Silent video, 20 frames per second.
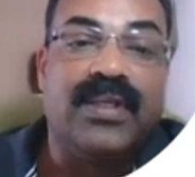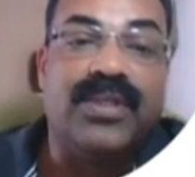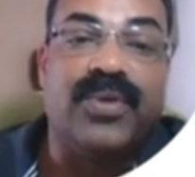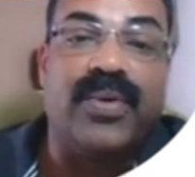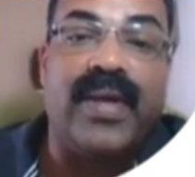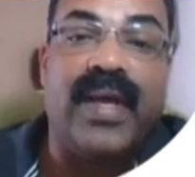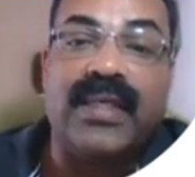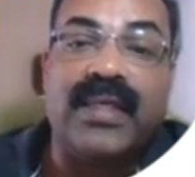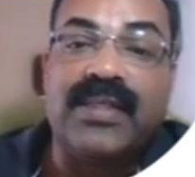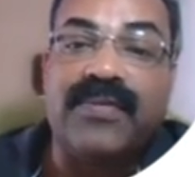
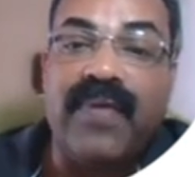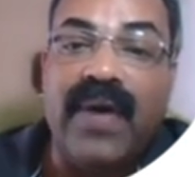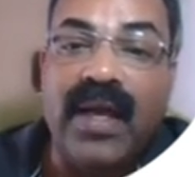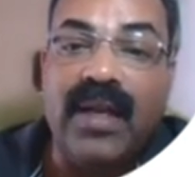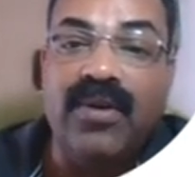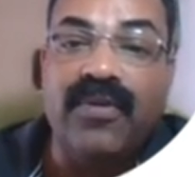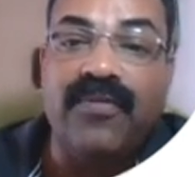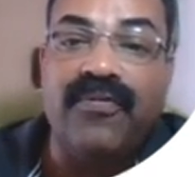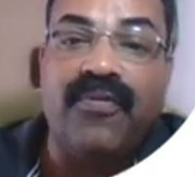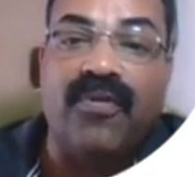X
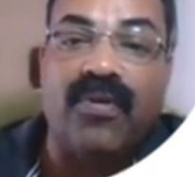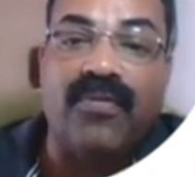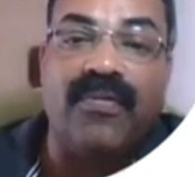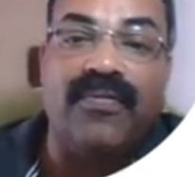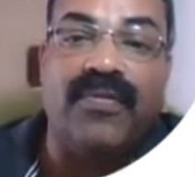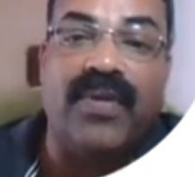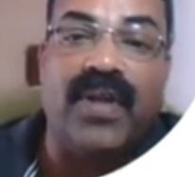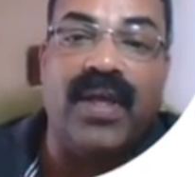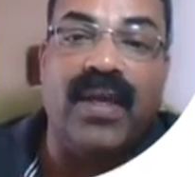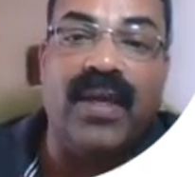value
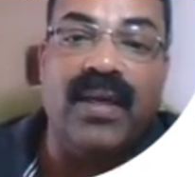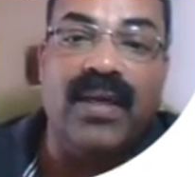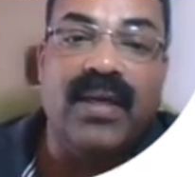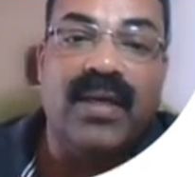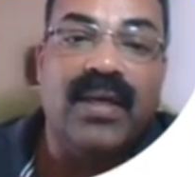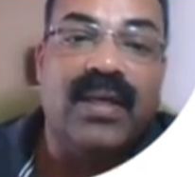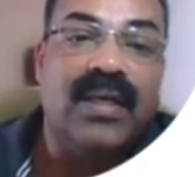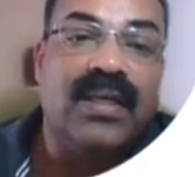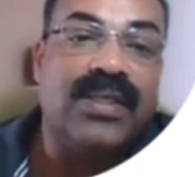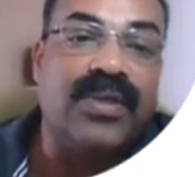450.
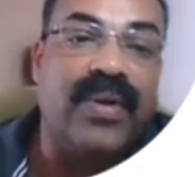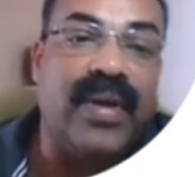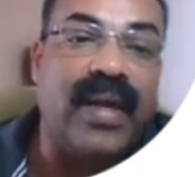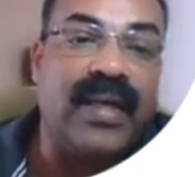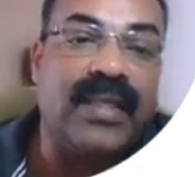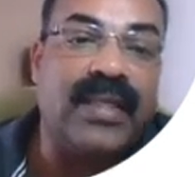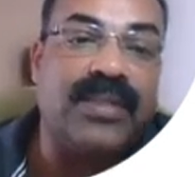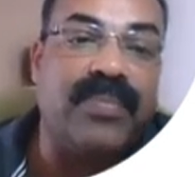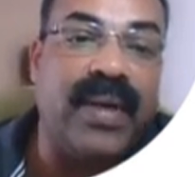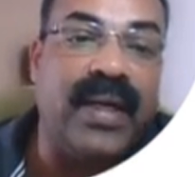So
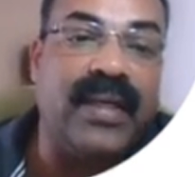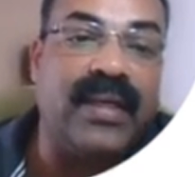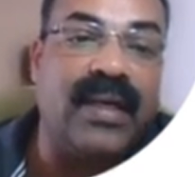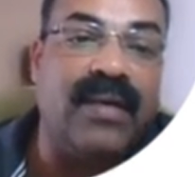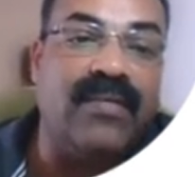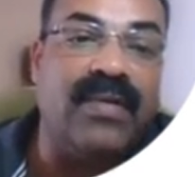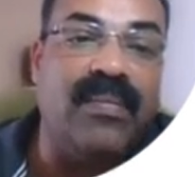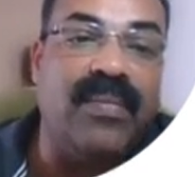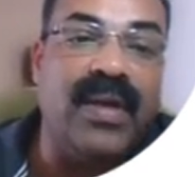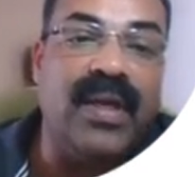X by 10
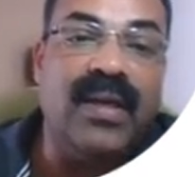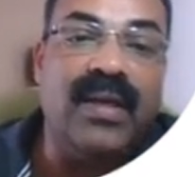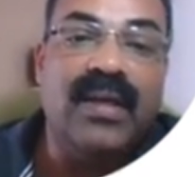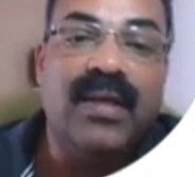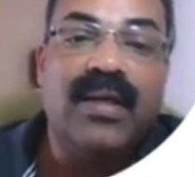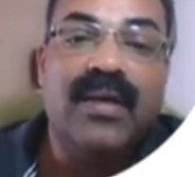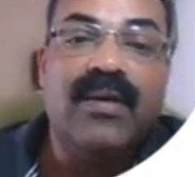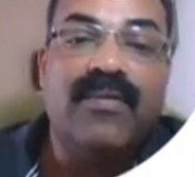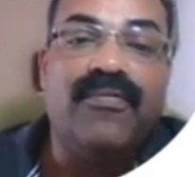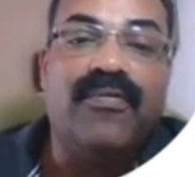will be
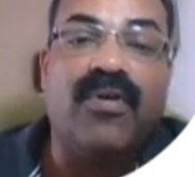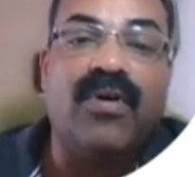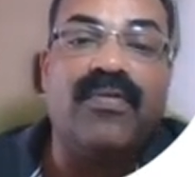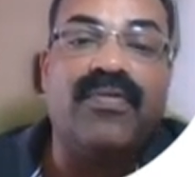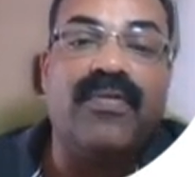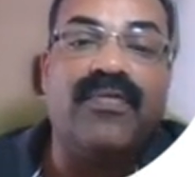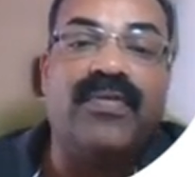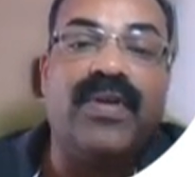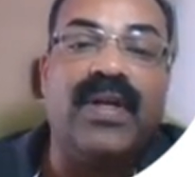450